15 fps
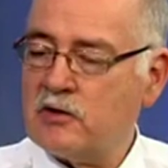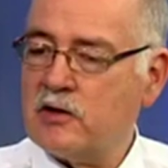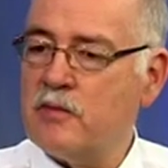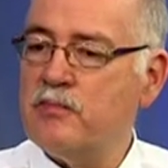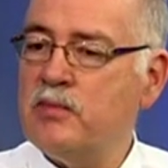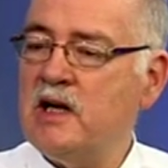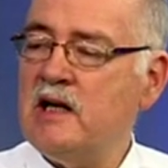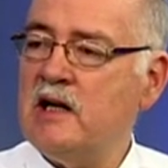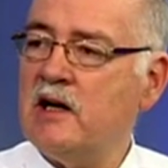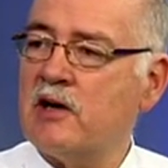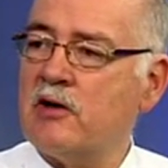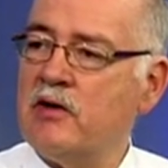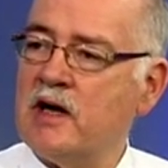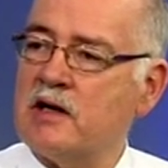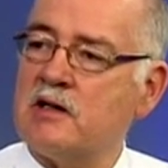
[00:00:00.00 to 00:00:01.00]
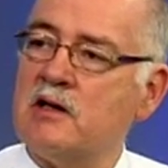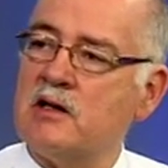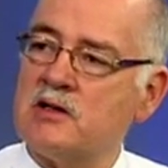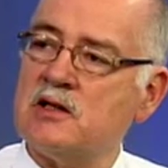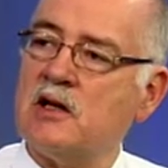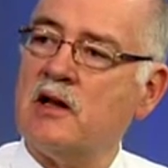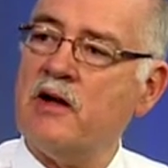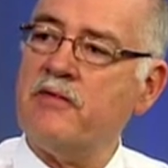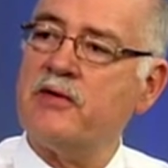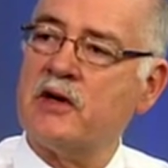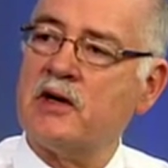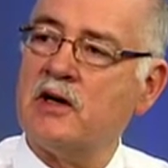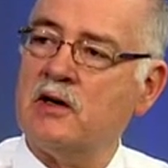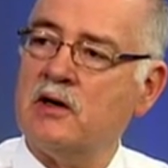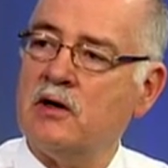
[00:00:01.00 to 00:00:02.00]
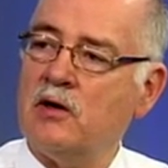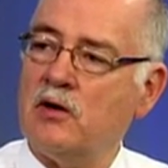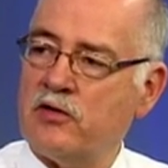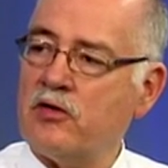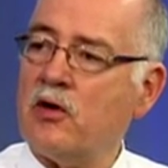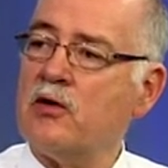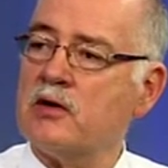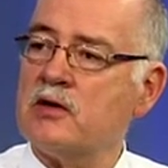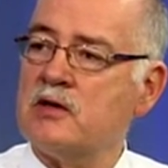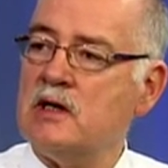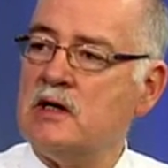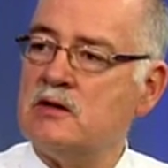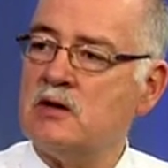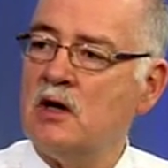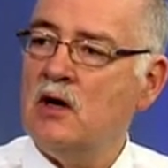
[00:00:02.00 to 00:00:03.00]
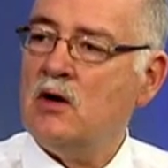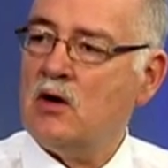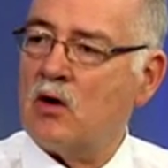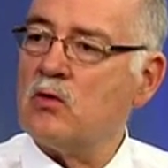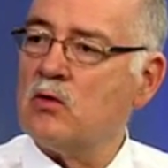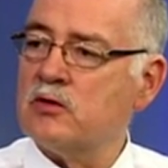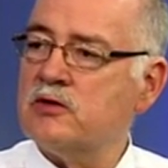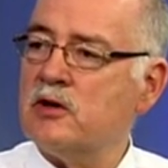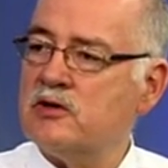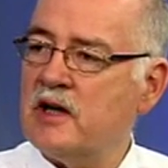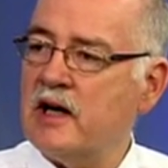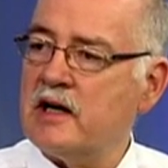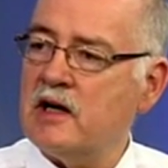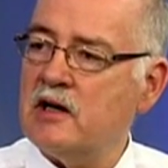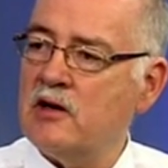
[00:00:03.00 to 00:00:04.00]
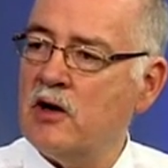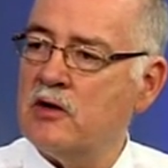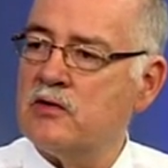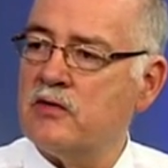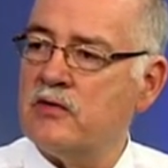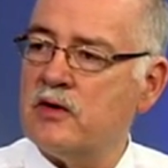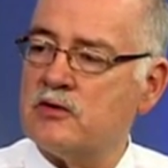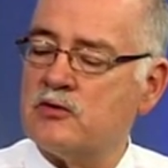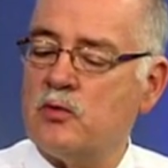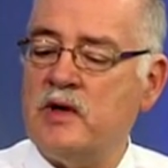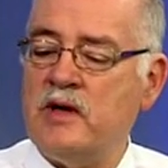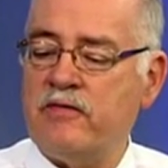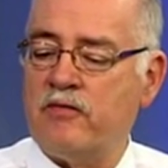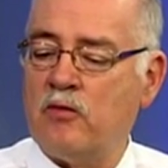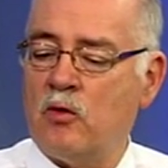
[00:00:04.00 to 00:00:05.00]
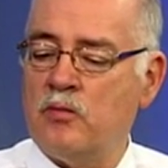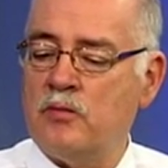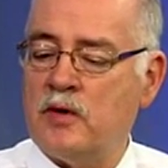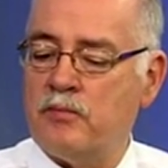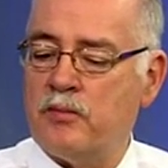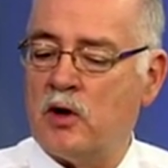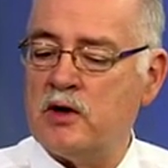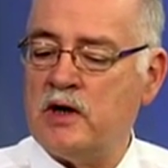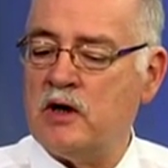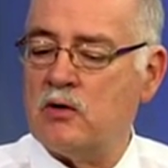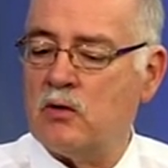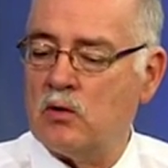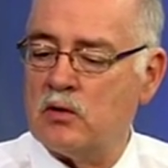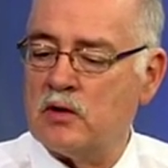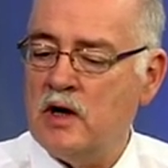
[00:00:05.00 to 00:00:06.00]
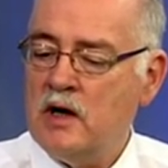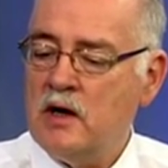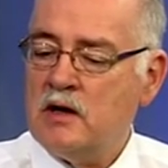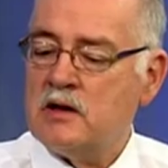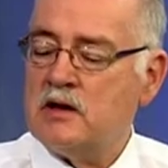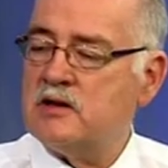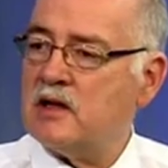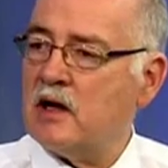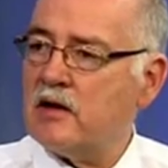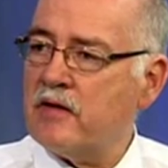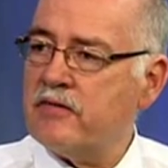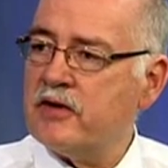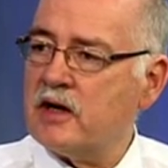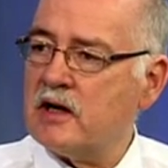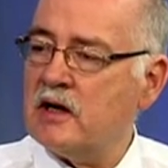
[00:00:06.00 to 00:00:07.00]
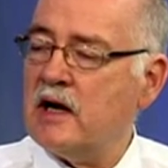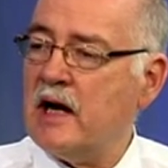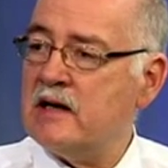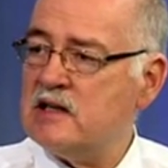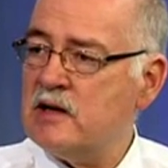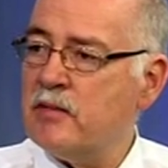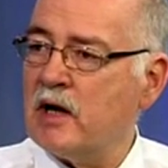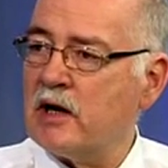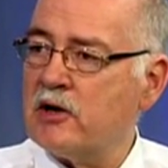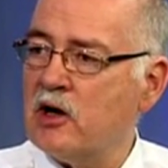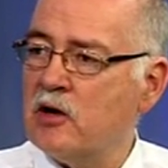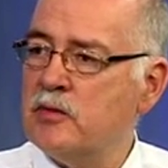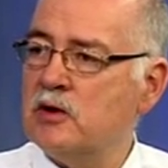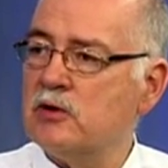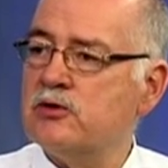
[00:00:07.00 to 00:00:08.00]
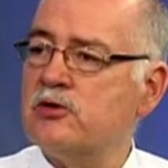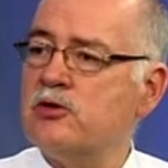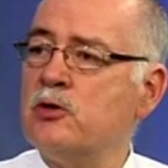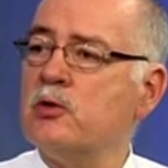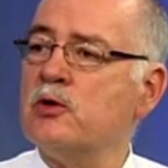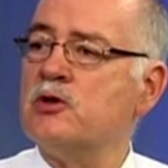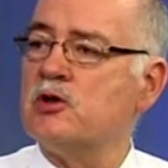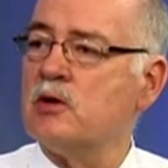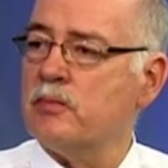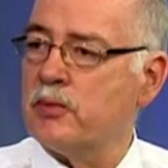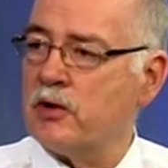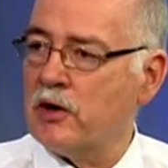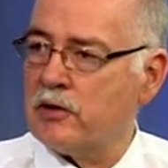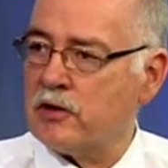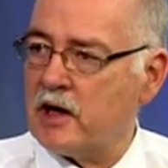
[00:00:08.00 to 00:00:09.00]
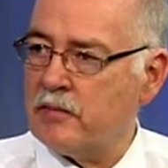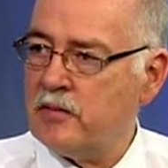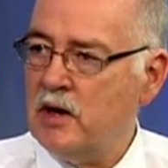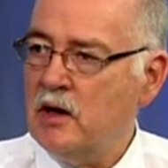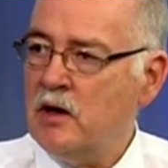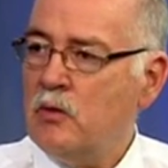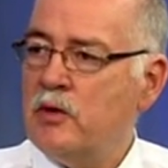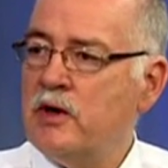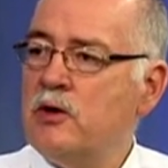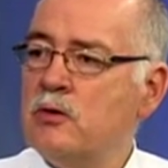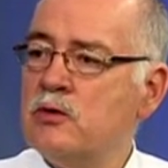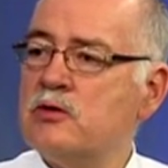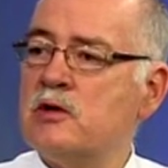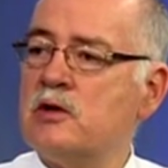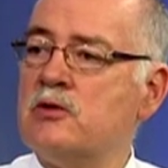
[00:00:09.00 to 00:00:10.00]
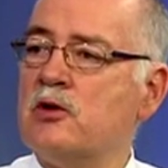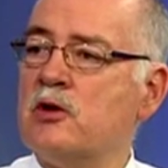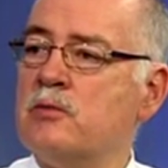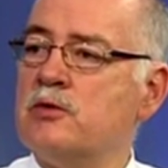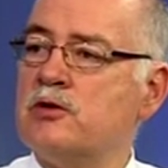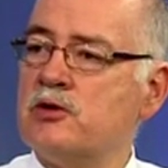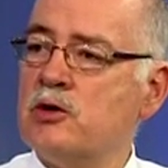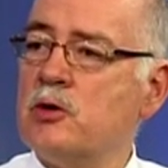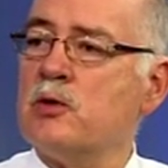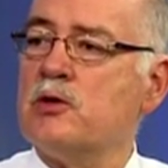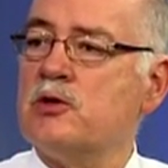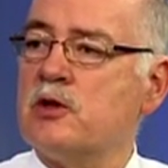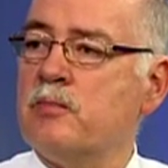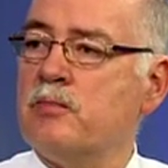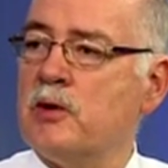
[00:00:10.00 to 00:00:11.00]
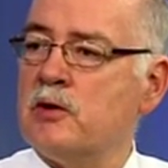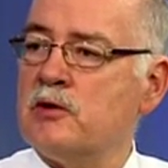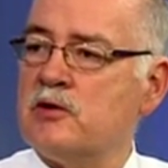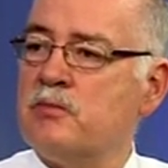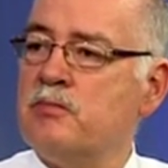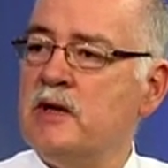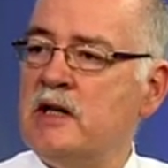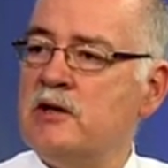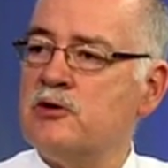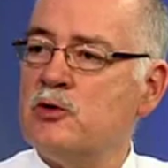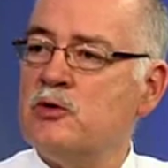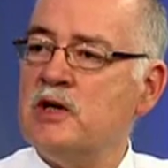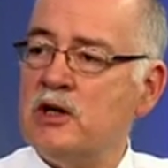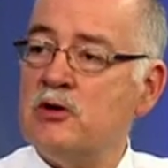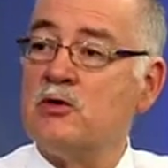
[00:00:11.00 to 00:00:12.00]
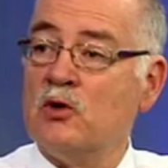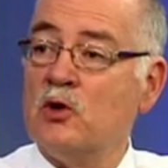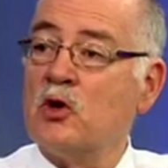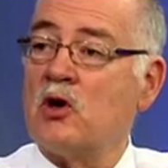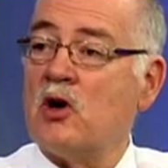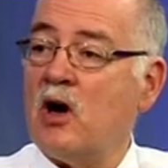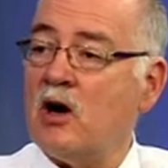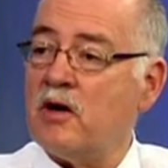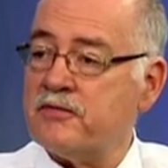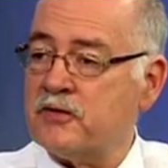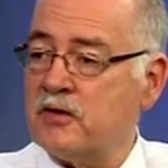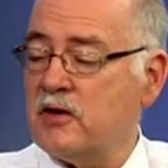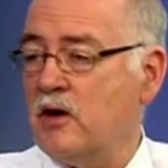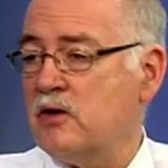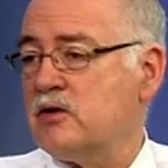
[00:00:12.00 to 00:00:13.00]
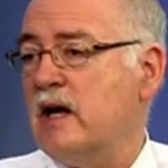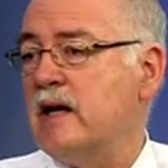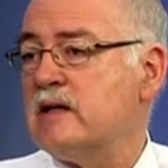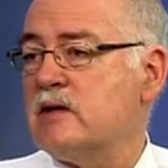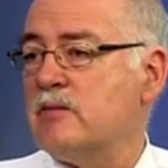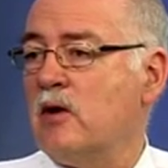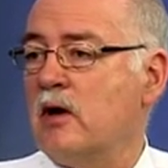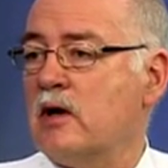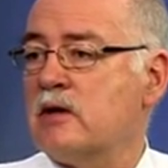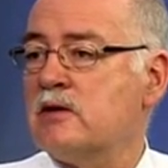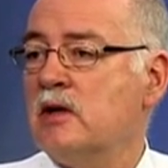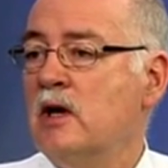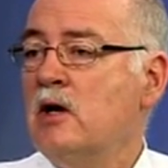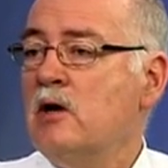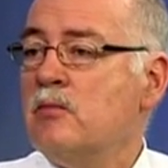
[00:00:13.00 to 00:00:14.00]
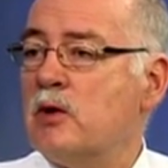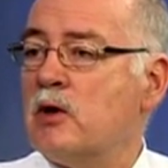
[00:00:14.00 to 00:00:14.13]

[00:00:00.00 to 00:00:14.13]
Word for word: completely correct, and the South African authorities are also taking note of this. We formed a body called the South African Antimicrobial Stewardship Program. We use the term stewardship because it means you need to look after those antibiotics